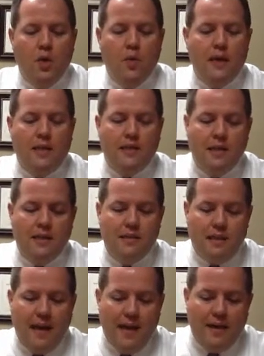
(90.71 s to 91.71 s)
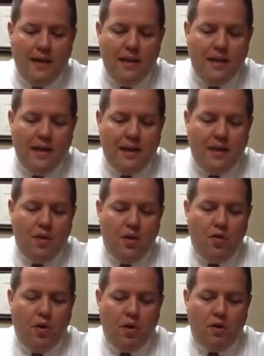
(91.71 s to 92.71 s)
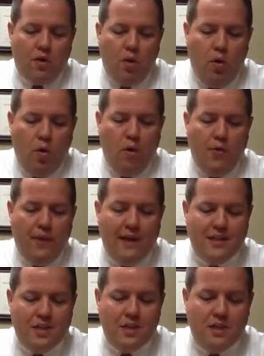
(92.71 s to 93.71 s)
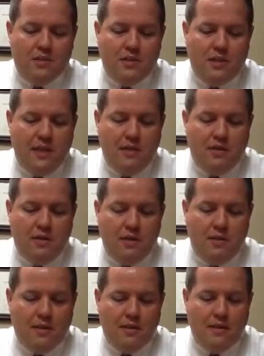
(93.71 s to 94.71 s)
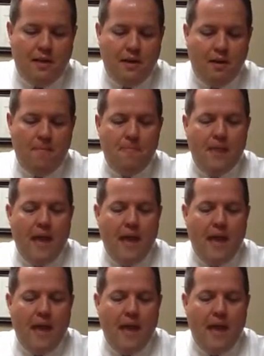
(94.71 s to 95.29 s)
When it does that, it can no longer hold that gel center in the center,